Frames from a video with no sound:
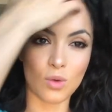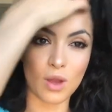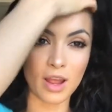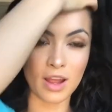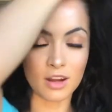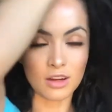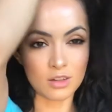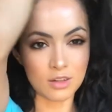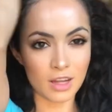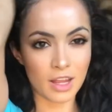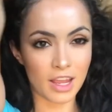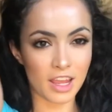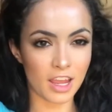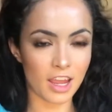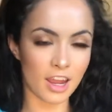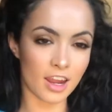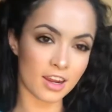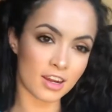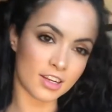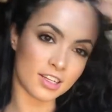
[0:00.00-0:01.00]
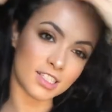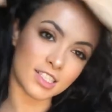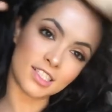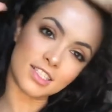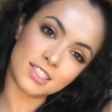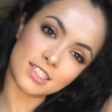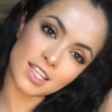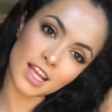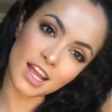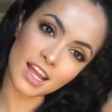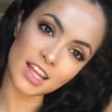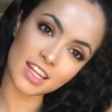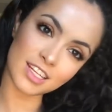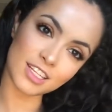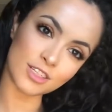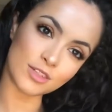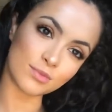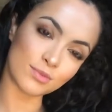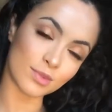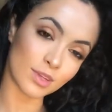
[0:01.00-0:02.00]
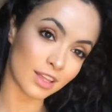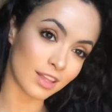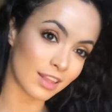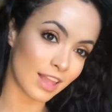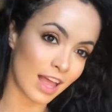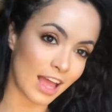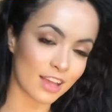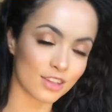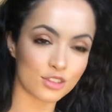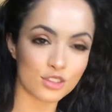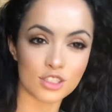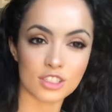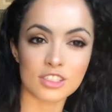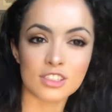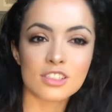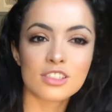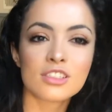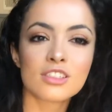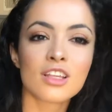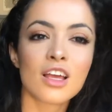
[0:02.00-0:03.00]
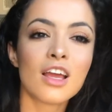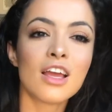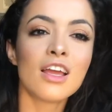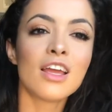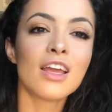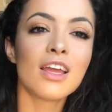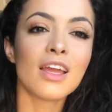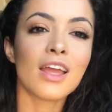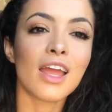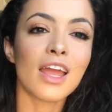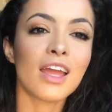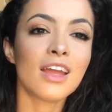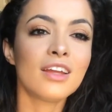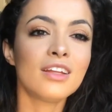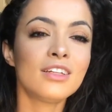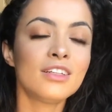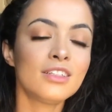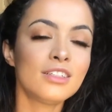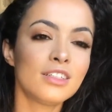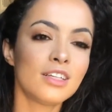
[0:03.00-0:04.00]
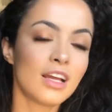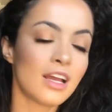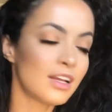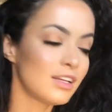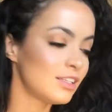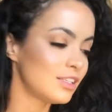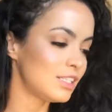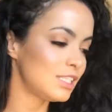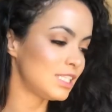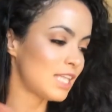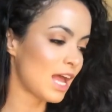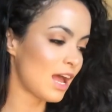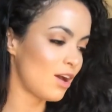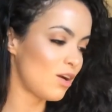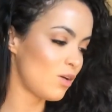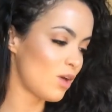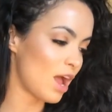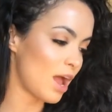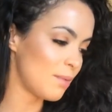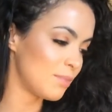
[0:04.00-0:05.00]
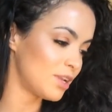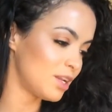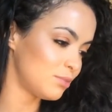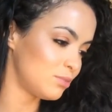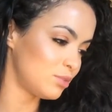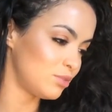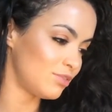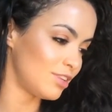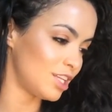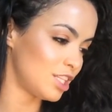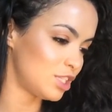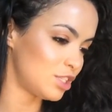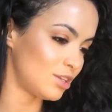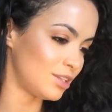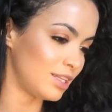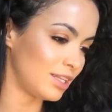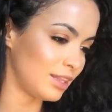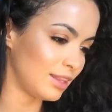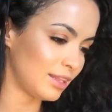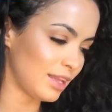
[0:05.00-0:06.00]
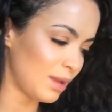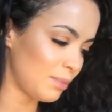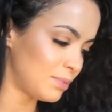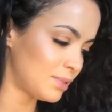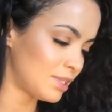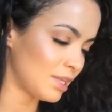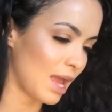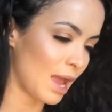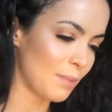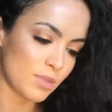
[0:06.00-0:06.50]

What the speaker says: Well, hair done, lashes in. Now I'm gonna move on to the lips.